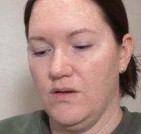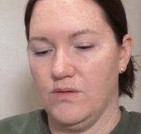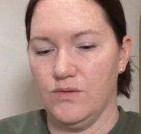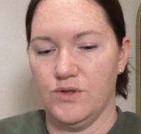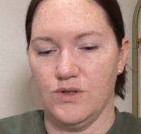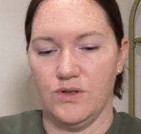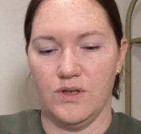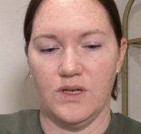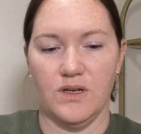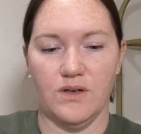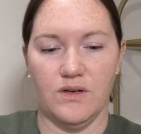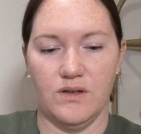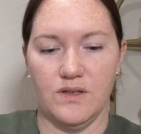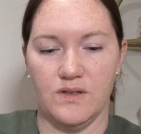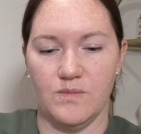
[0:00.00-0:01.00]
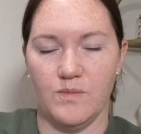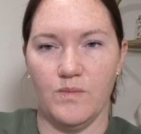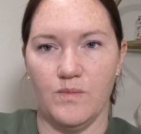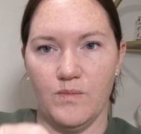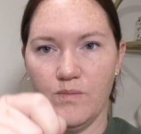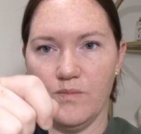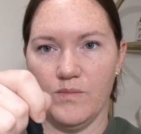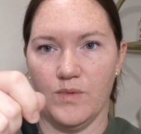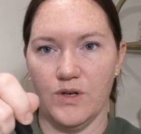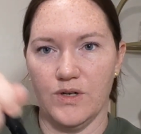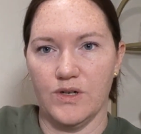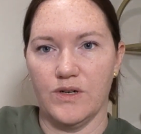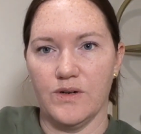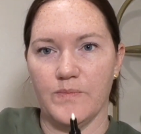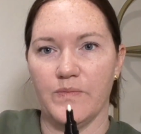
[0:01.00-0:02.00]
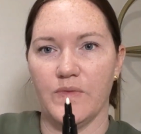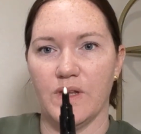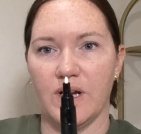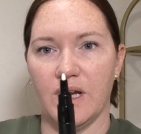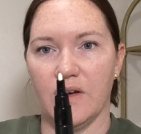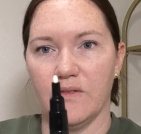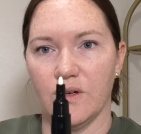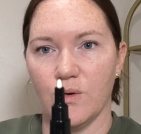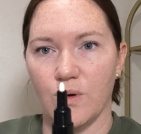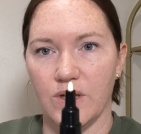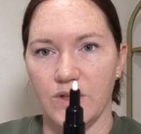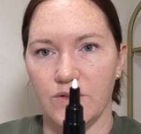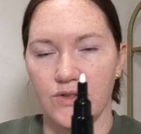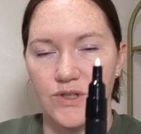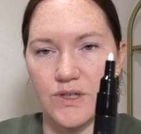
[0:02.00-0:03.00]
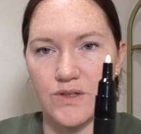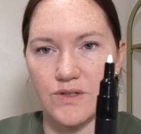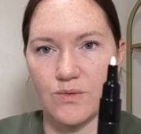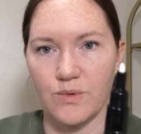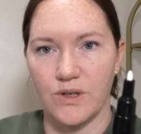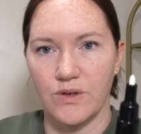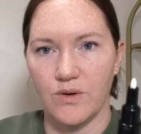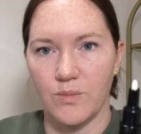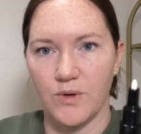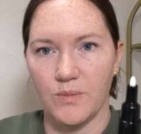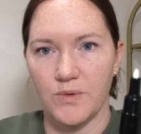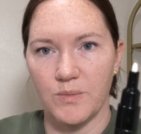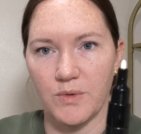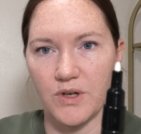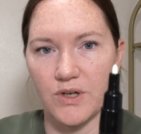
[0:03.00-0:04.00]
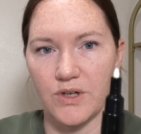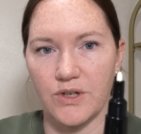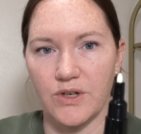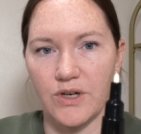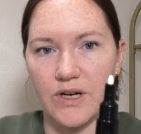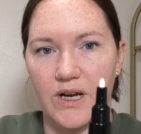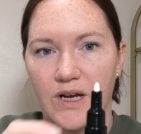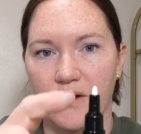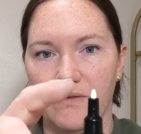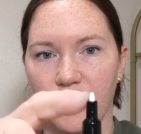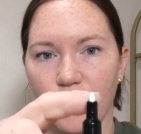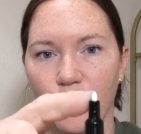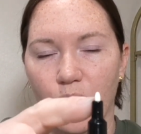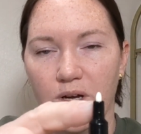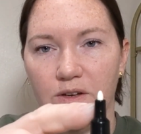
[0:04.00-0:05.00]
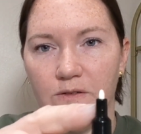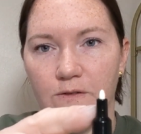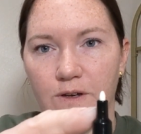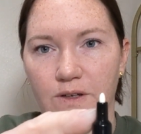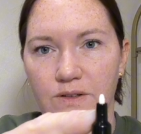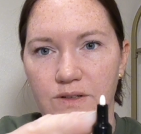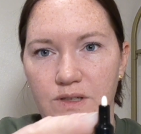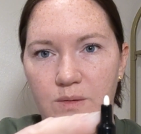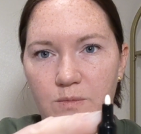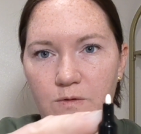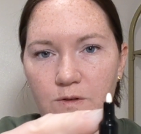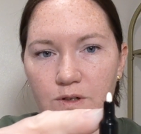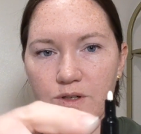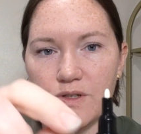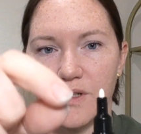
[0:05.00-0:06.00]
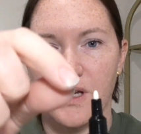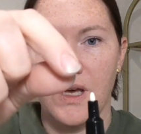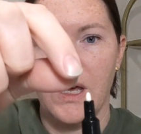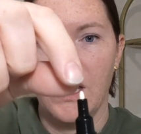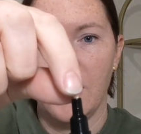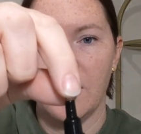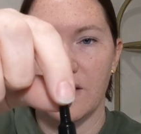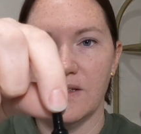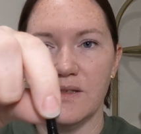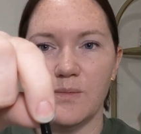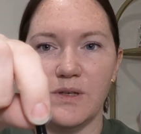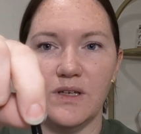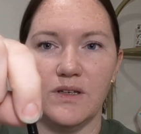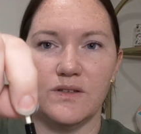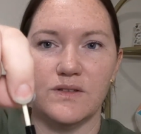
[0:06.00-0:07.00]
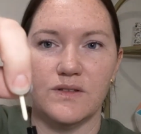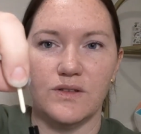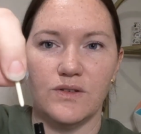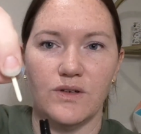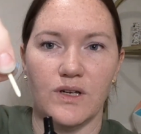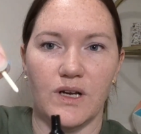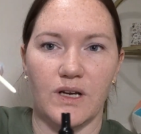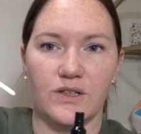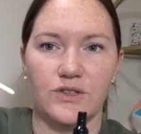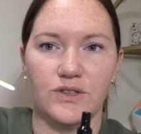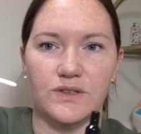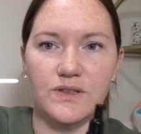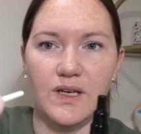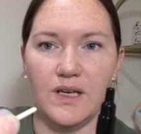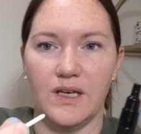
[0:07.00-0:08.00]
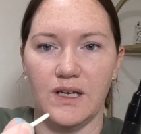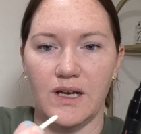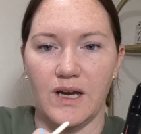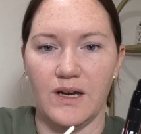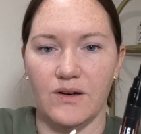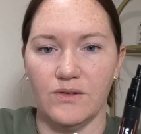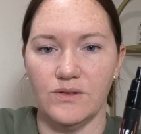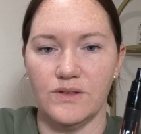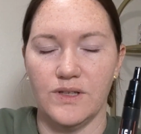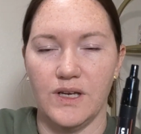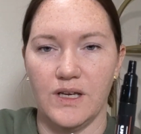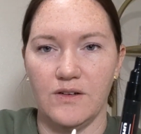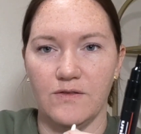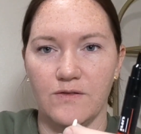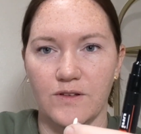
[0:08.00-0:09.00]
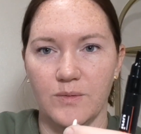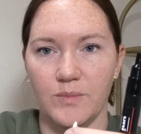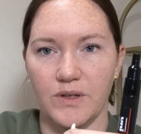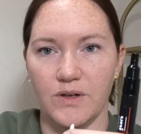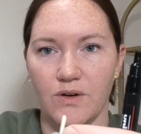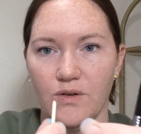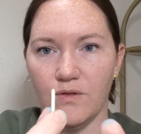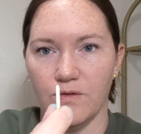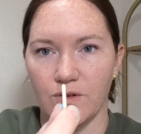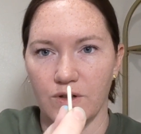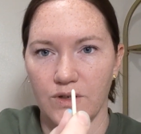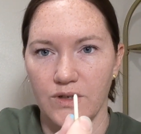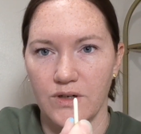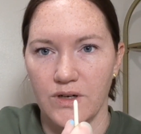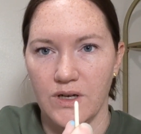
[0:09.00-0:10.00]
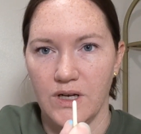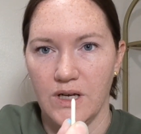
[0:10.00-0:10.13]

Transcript: show you here on this marker that I haven't quite used yet. So when you open up the marker, you're going to have your white felt tip first. This piece, you can actually take it out and flip it over,